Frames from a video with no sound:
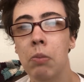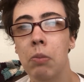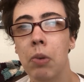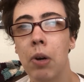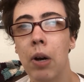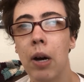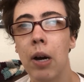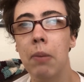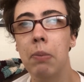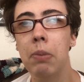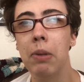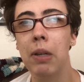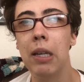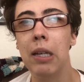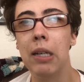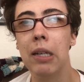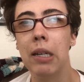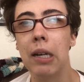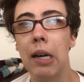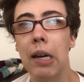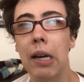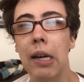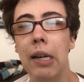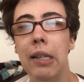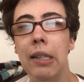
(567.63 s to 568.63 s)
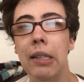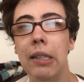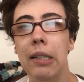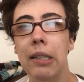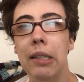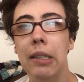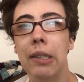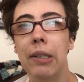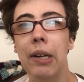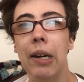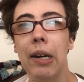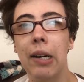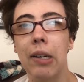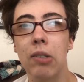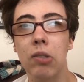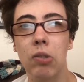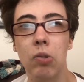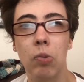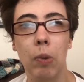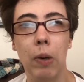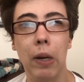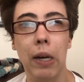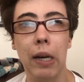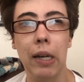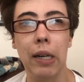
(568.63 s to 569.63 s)
probably not next
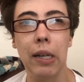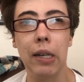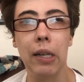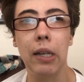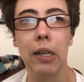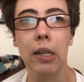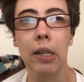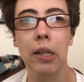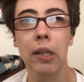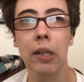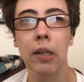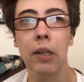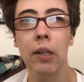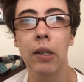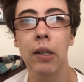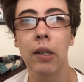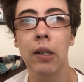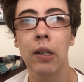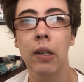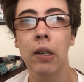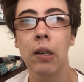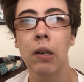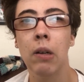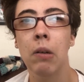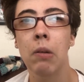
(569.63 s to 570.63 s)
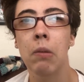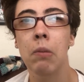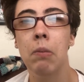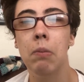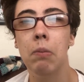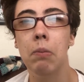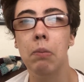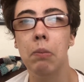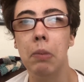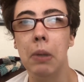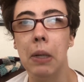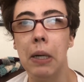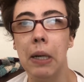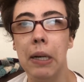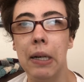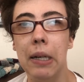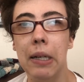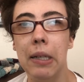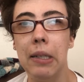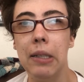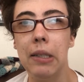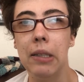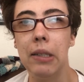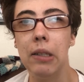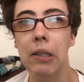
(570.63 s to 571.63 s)
week,
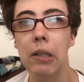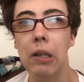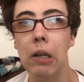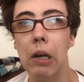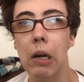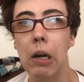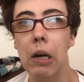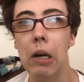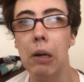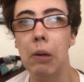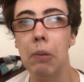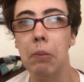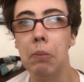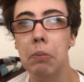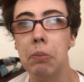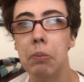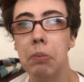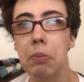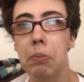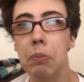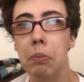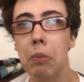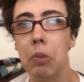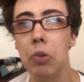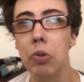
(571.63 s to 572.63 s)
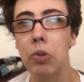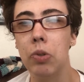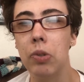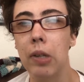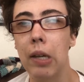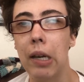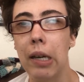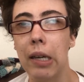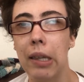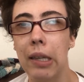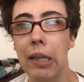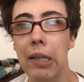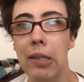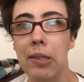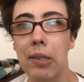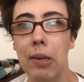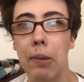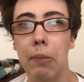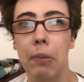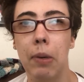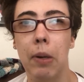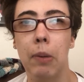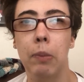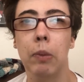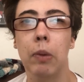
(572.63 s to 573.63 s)
but most likely
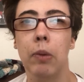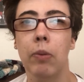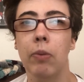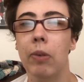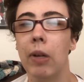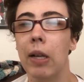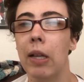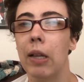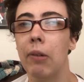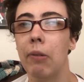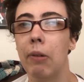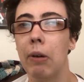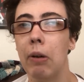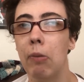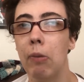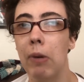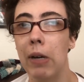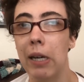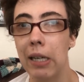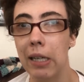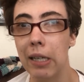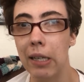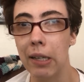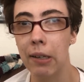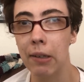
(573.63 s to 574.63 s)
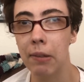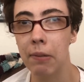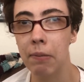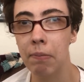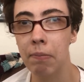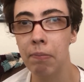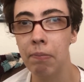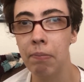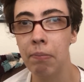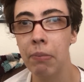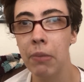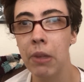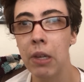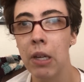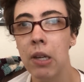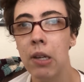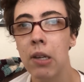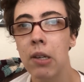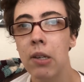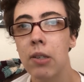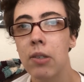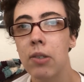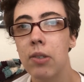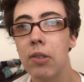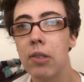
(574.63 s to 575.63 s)
sometime the following week.
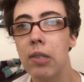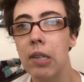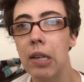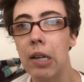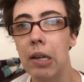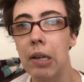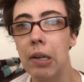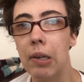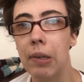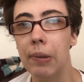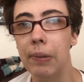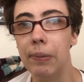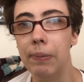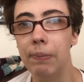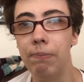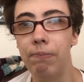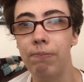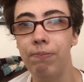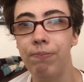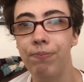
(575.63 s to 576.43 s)
So